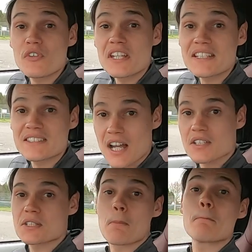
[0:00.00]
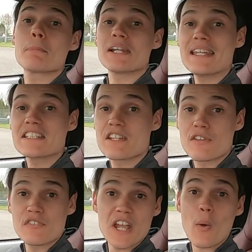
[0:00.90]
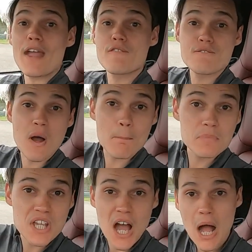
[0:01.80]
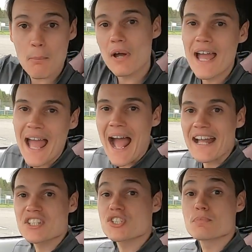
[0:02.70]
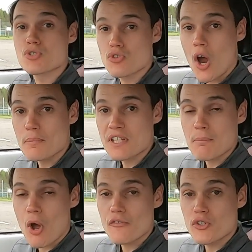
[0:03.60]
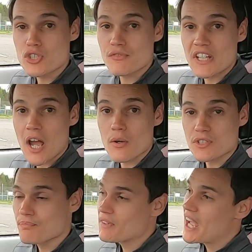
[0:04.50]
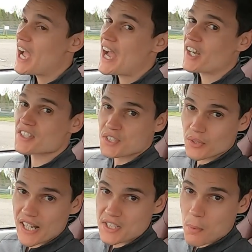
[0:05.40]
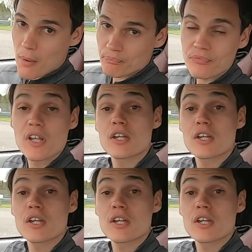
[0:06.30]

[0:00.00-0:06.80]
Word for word: you think it does, please give the video a thumbs up and subscribe to get my future videos. And until the next one,